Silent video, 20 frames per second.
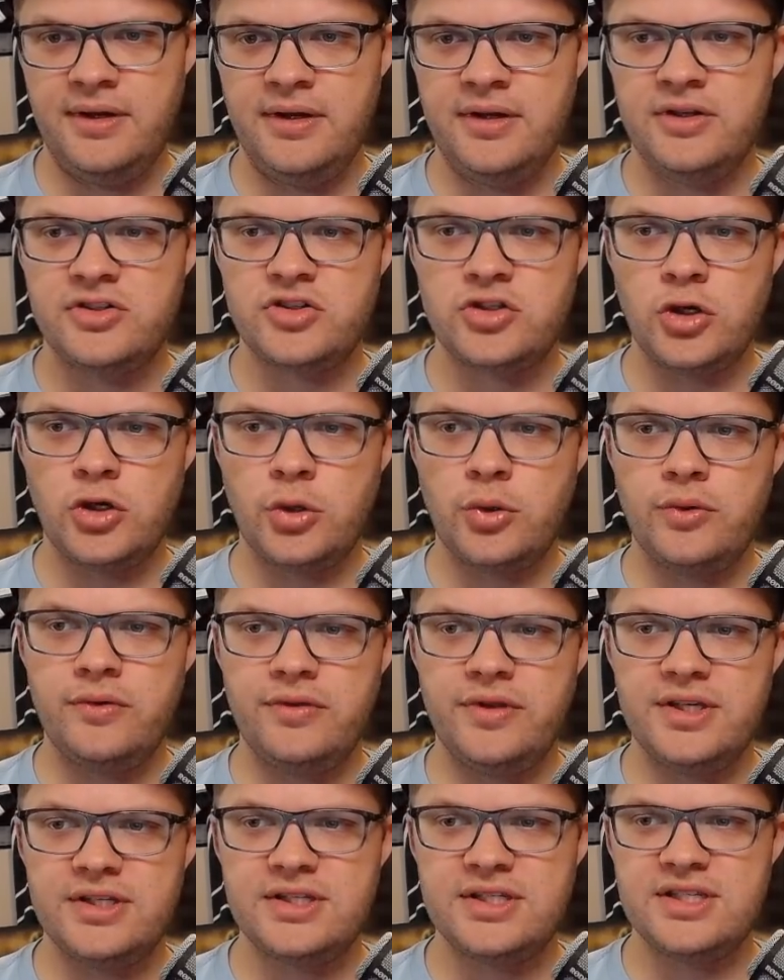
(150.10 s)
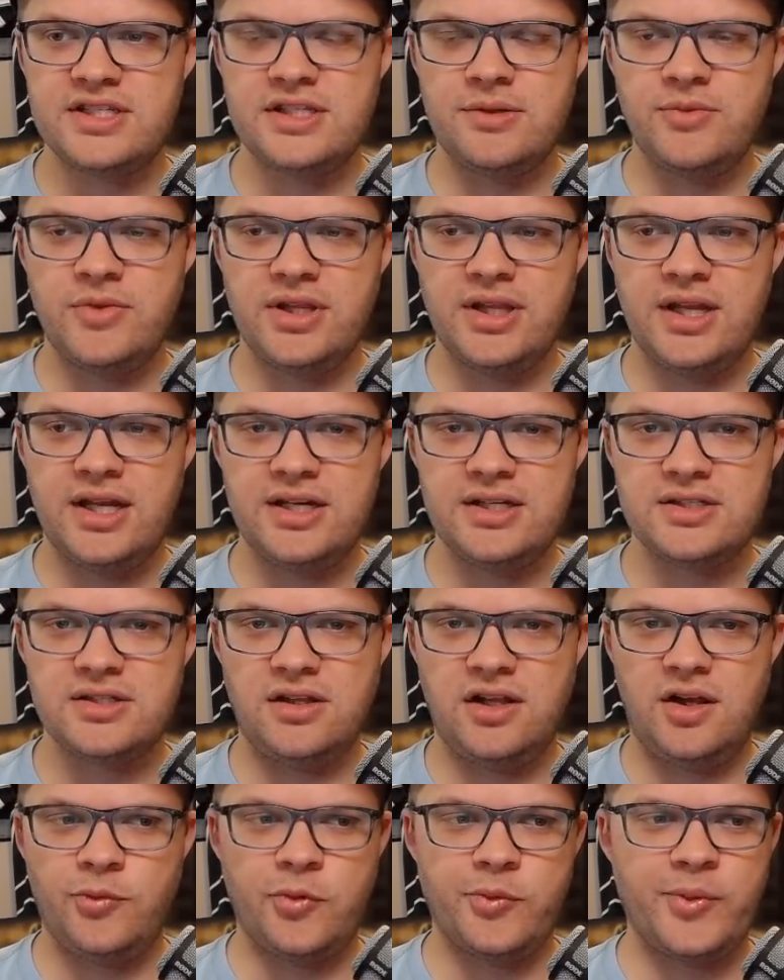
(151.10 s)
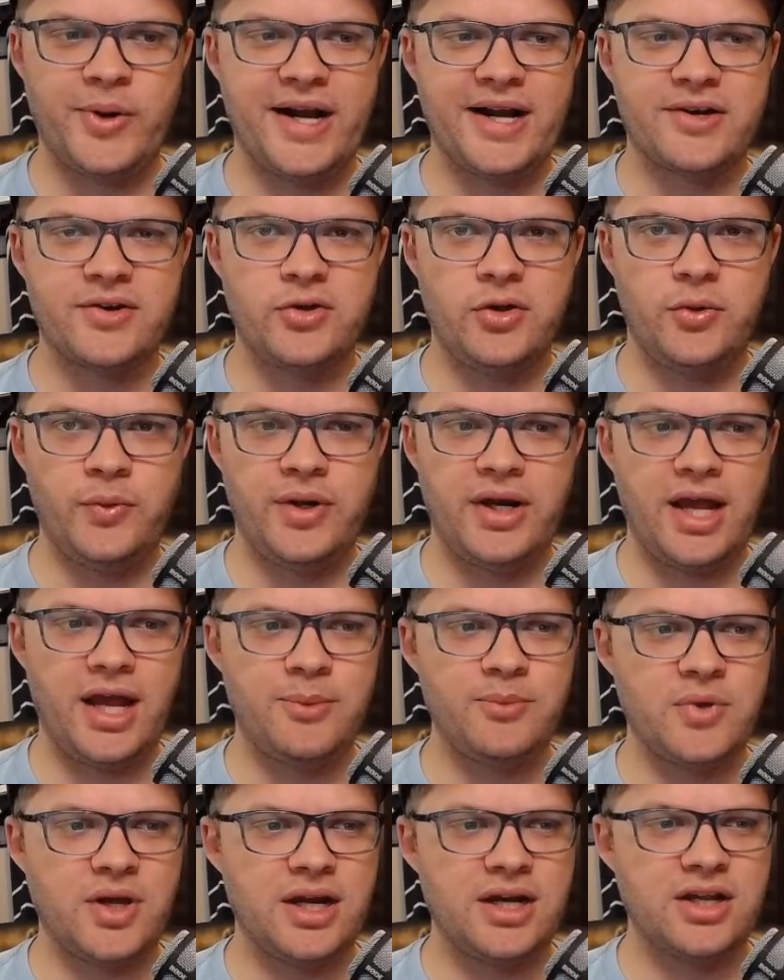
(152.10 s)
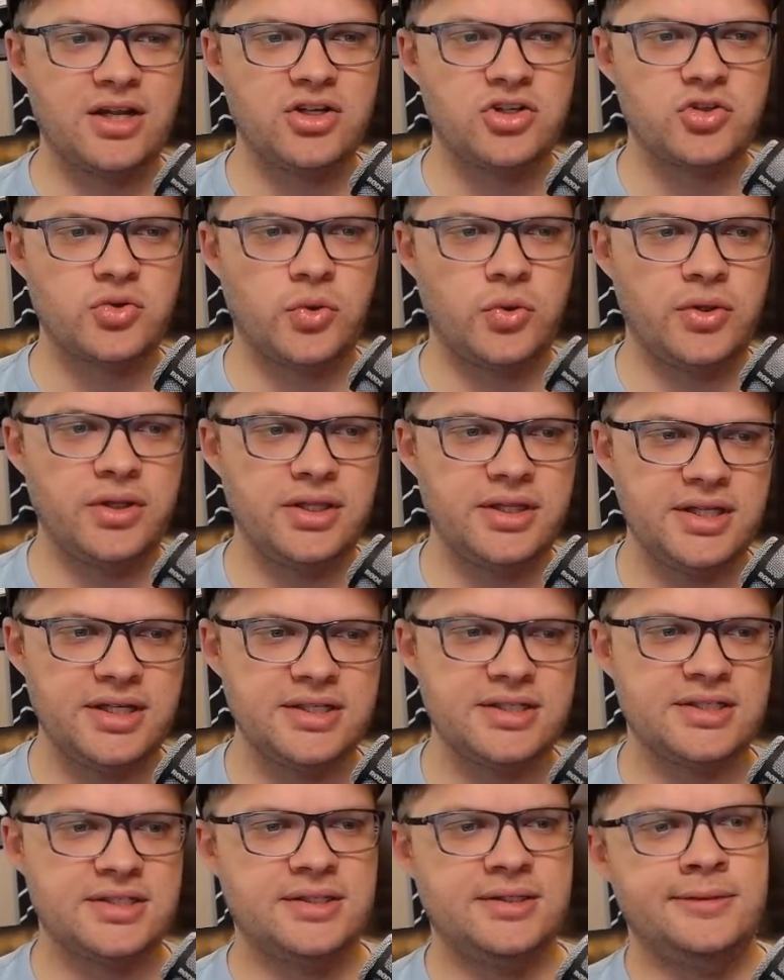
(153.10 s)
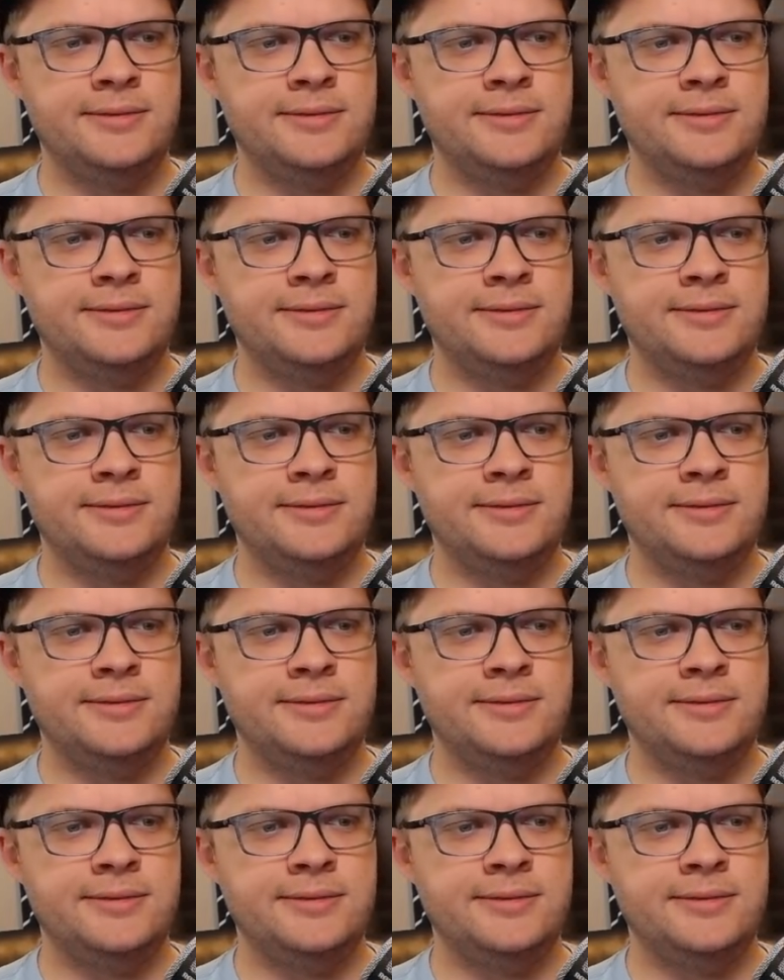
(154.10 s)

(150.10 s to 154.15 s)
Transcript: So this is something that is a lot more practical when I'm kind of controlling this.